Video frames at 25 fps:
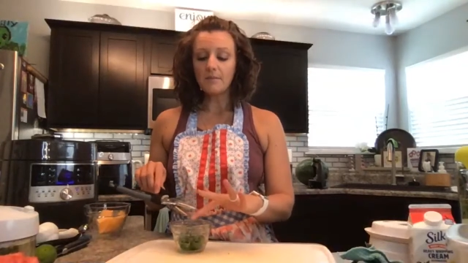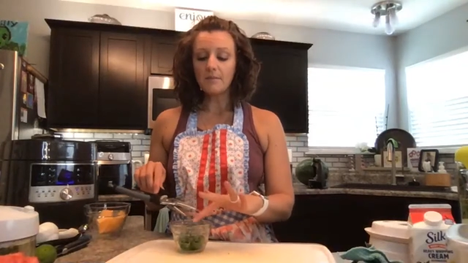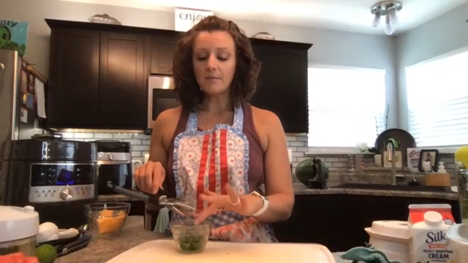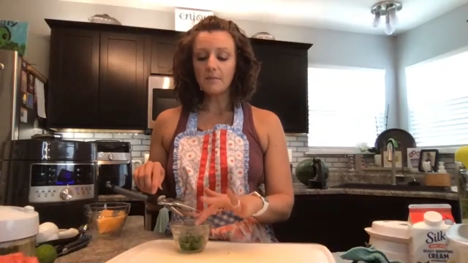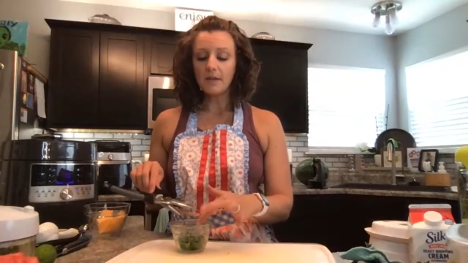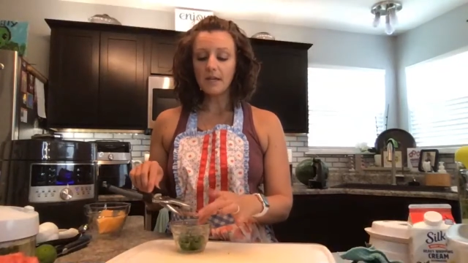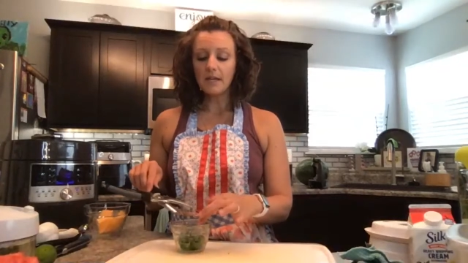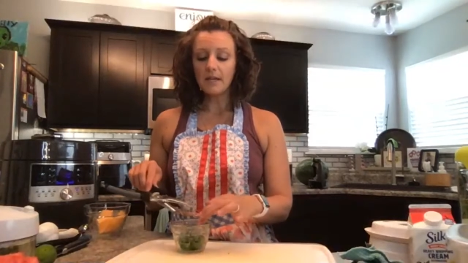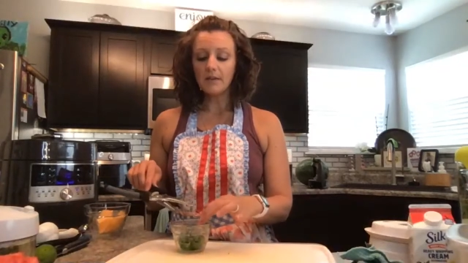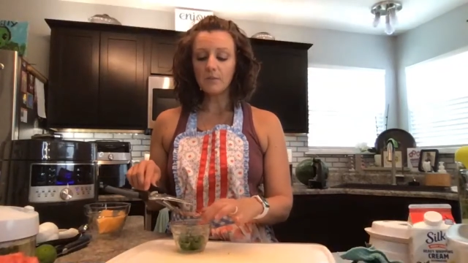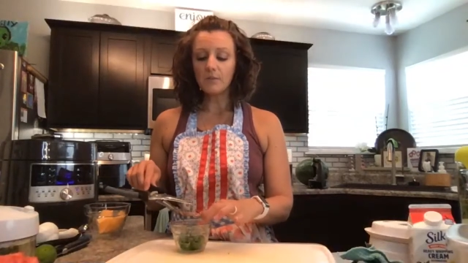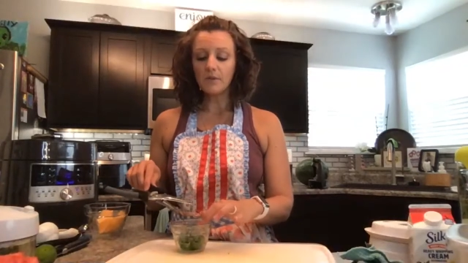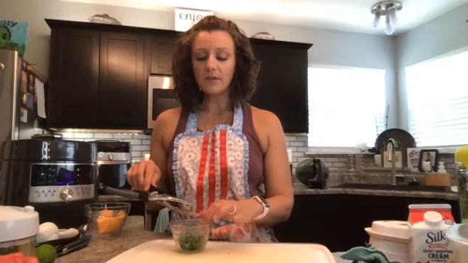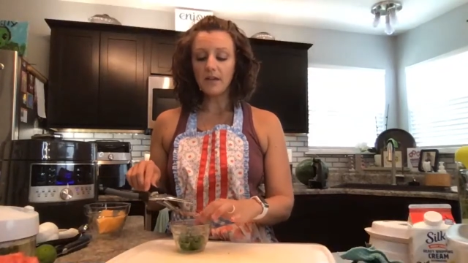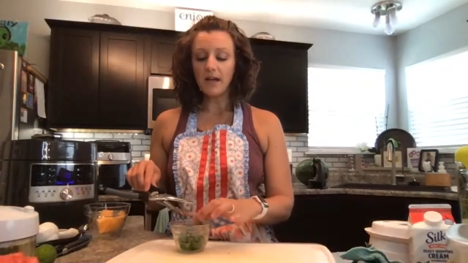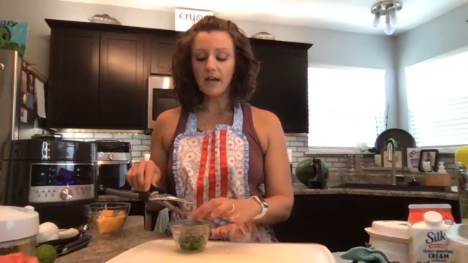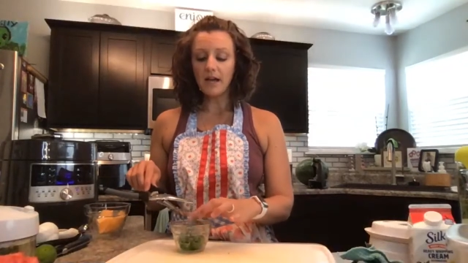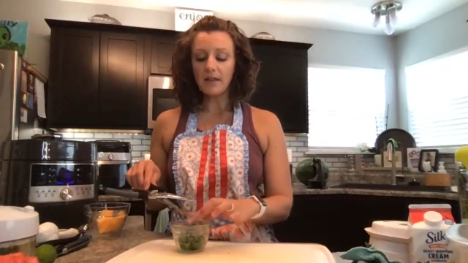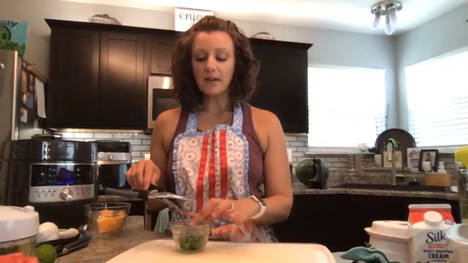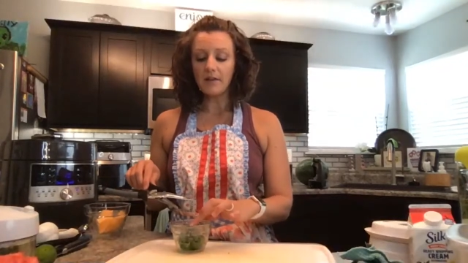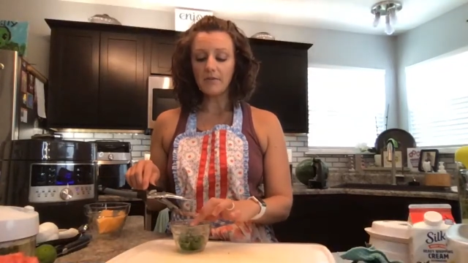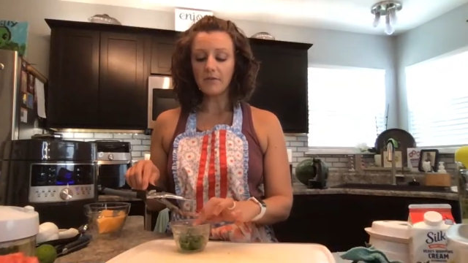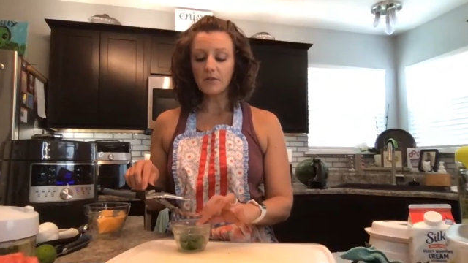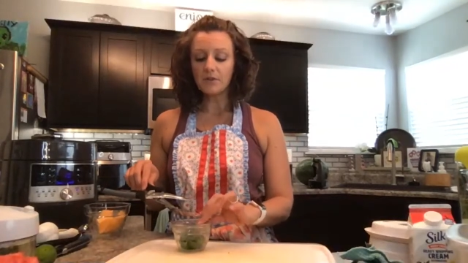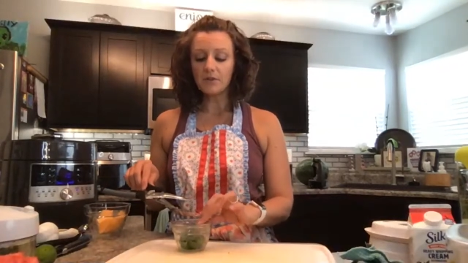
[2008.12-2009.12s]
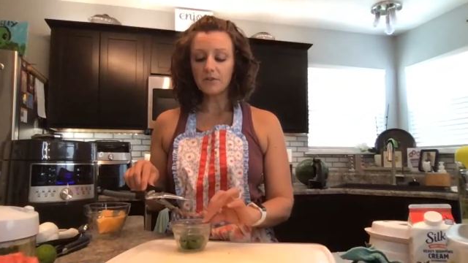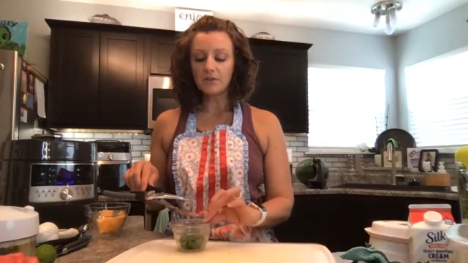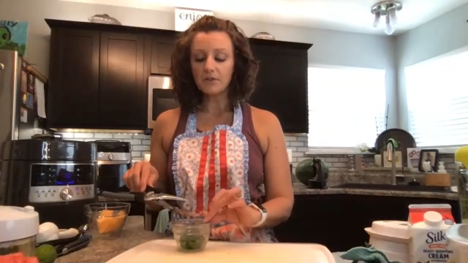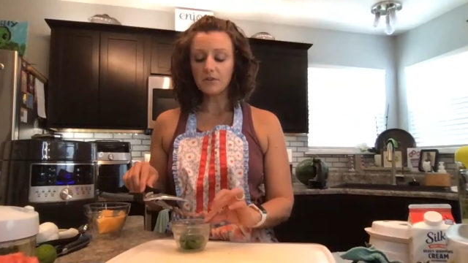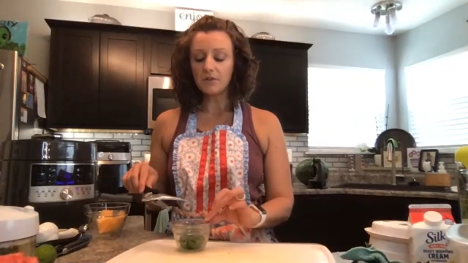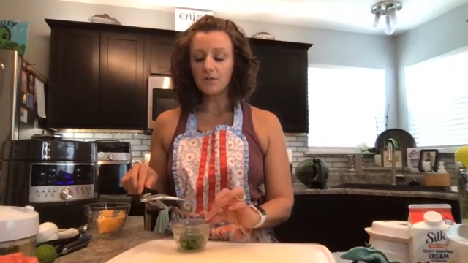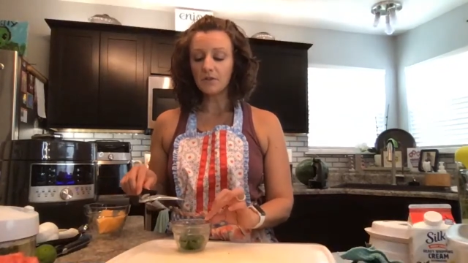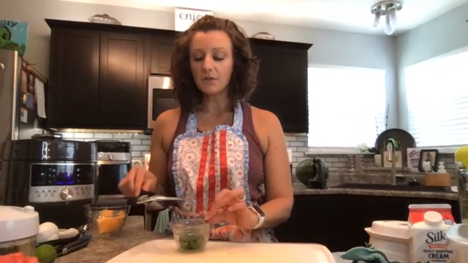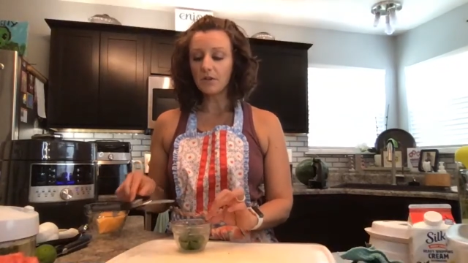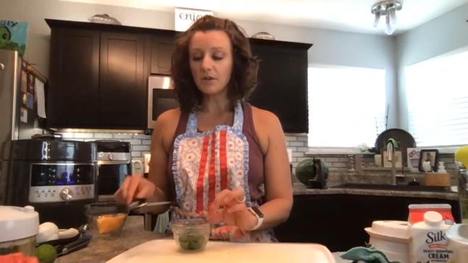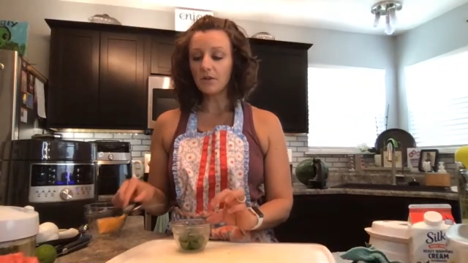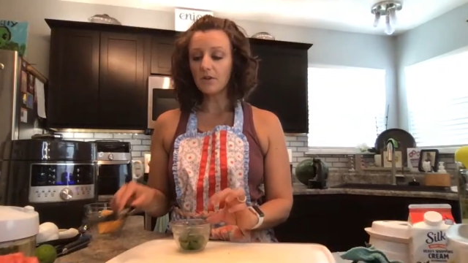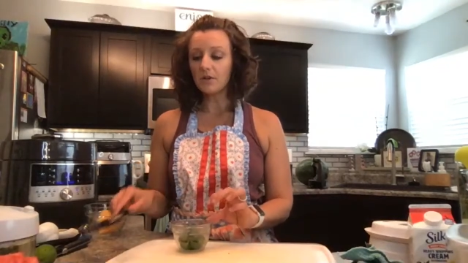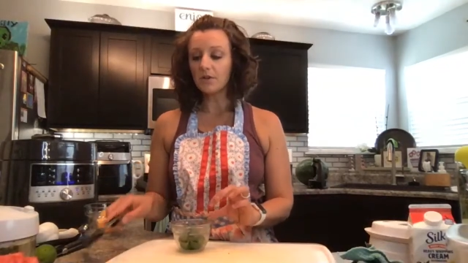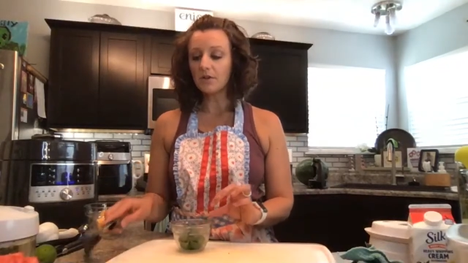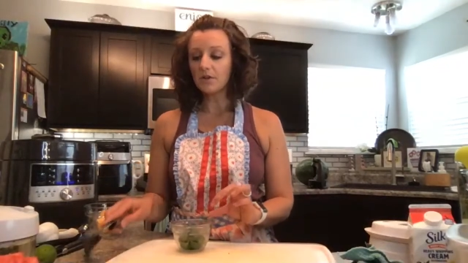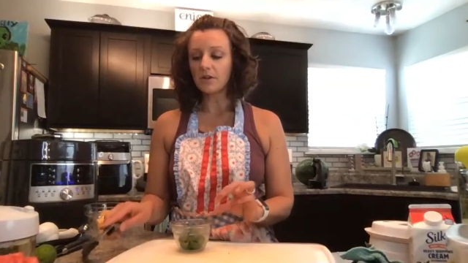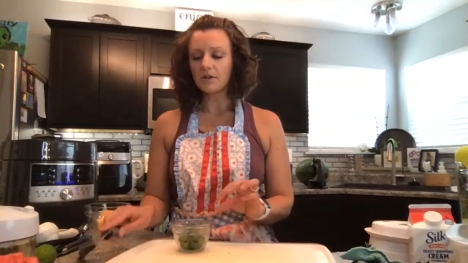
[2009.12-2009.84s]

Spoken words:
and we got that first student loan,